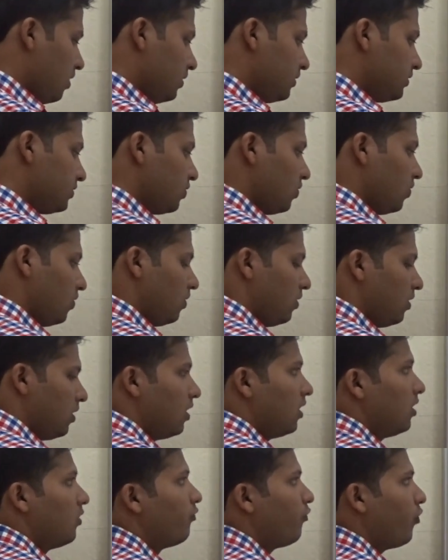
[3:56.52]
so
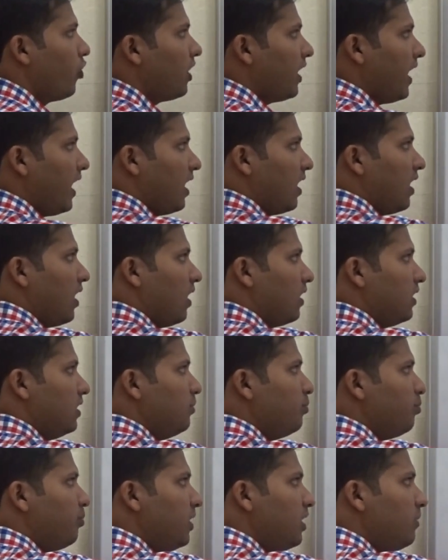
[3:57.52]
for
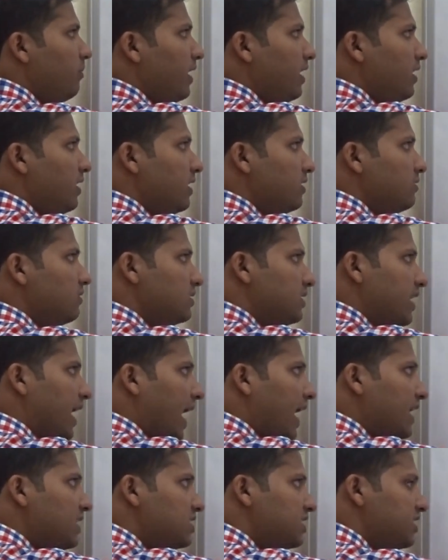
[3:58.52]
implementing this
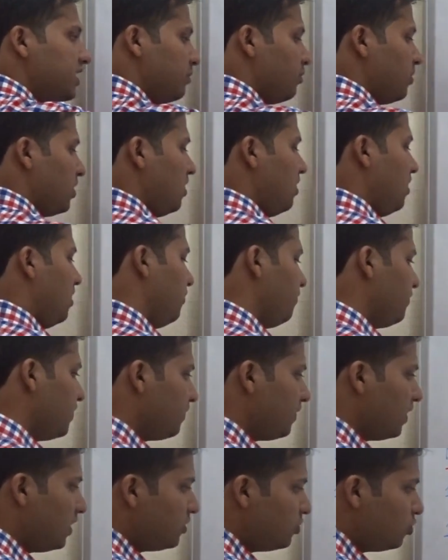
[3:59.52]
hash table, we
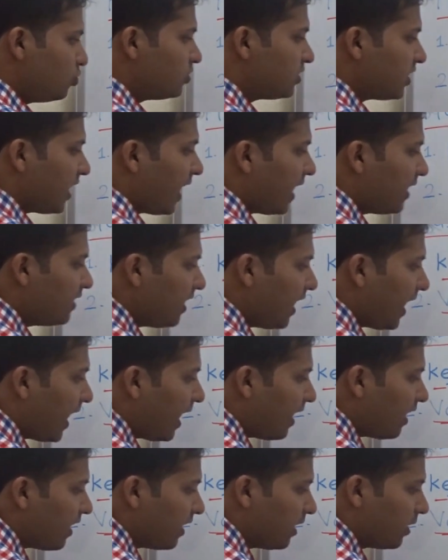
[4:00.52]
will use an
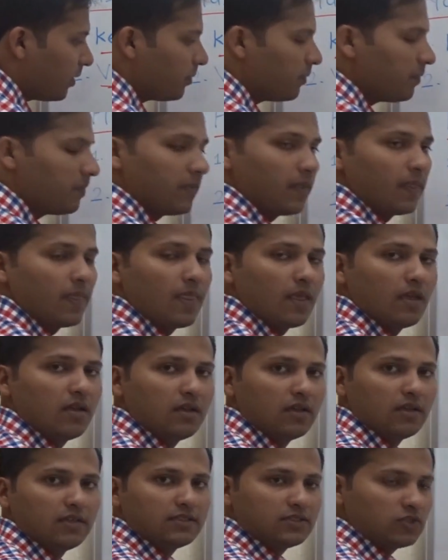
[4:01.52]
array.
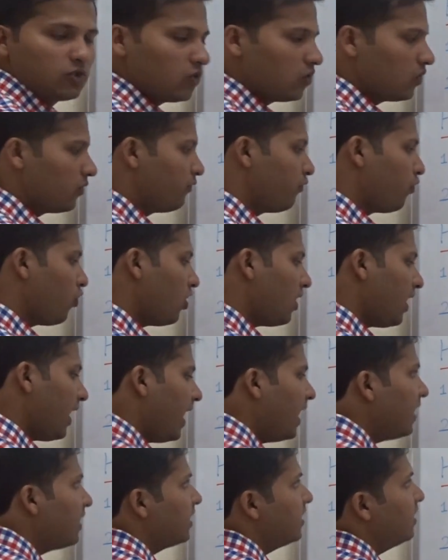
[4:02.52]
So for
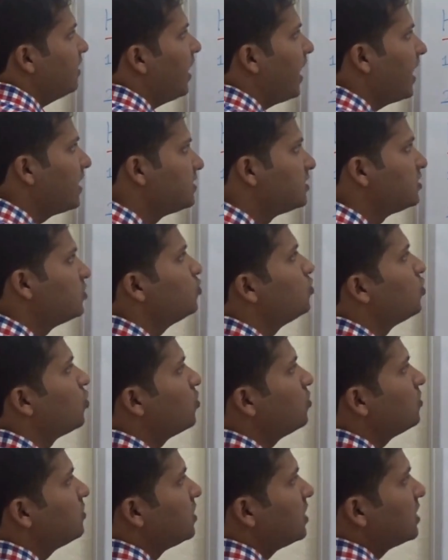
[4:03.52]
array, as you
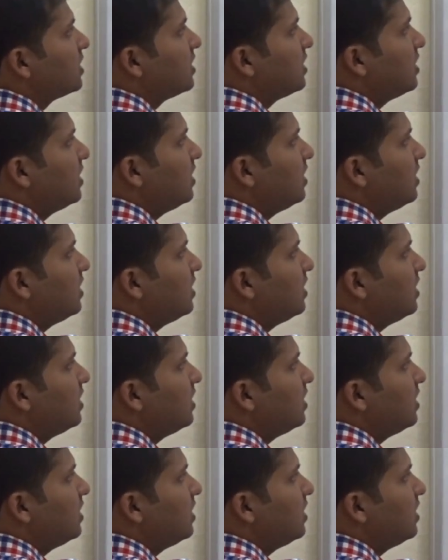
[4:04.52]
know, the